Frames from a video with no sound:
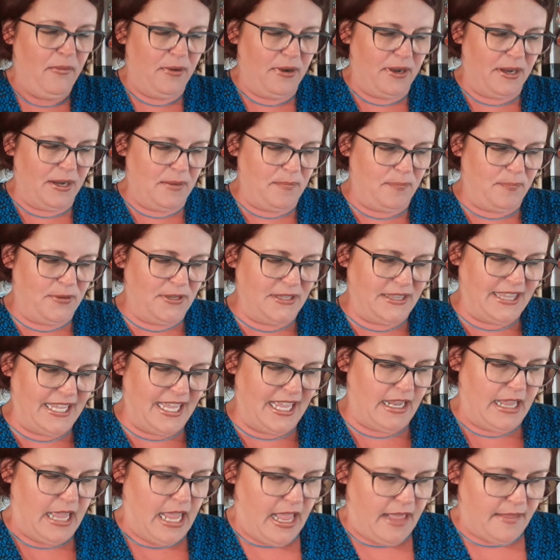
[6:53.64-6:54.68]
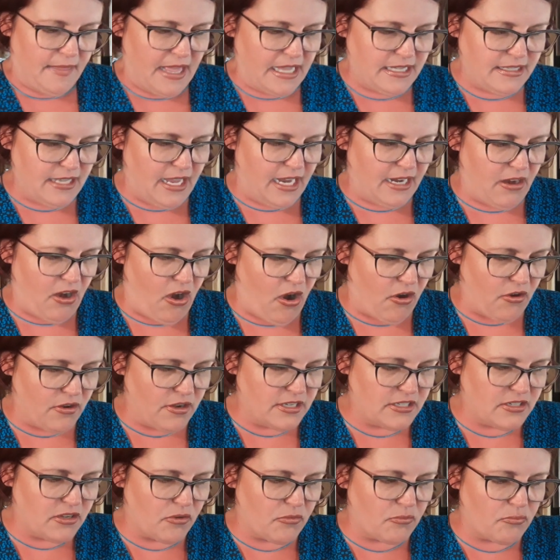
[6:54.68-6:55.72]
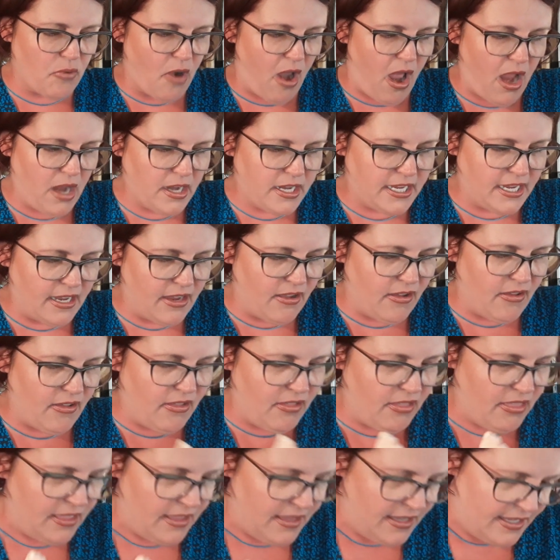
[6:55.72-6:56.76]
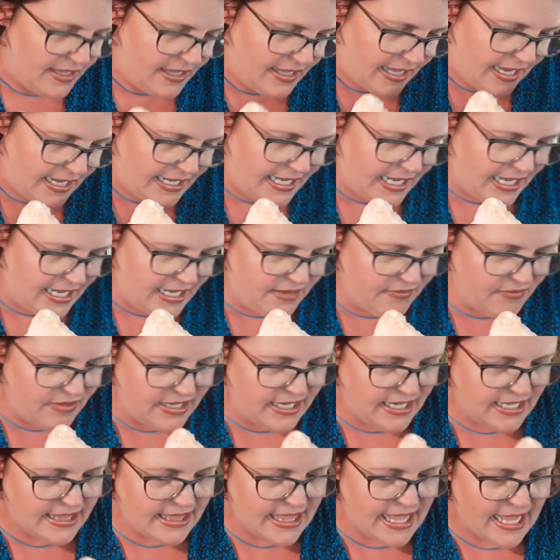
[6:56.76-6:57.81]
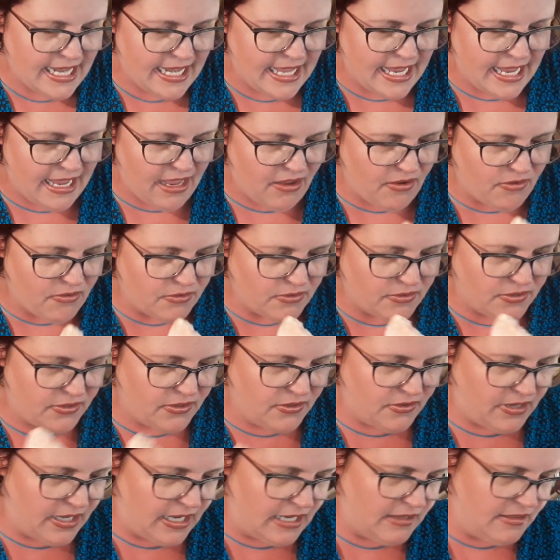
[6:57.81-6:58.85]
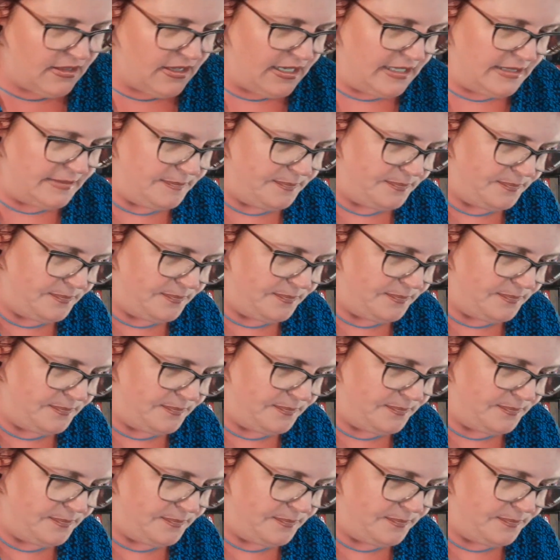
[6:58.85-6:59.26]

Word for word: we're going to put that. That's like hard as a rock, y'all. I can't even get that out. Okay, look.